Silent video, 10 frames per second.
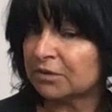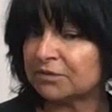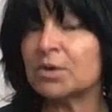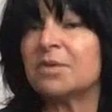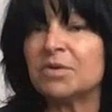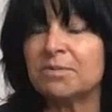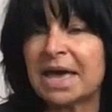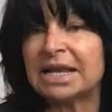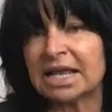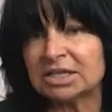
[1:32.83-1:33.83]
for
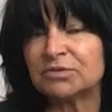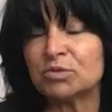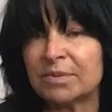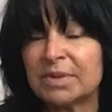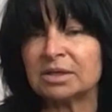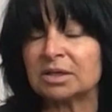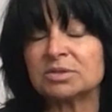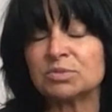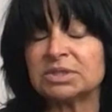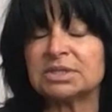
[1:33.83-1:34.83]
men and for women,
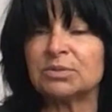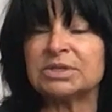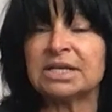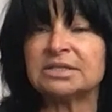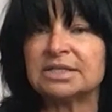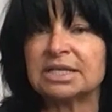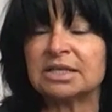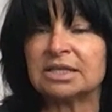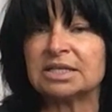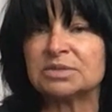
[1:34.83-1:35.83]
because we tend to think
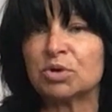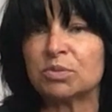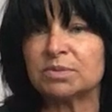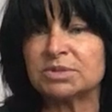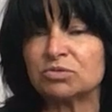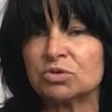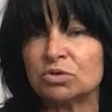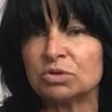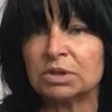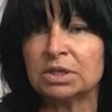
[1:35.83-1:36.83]
that these problems are
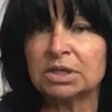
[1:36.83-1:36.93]
all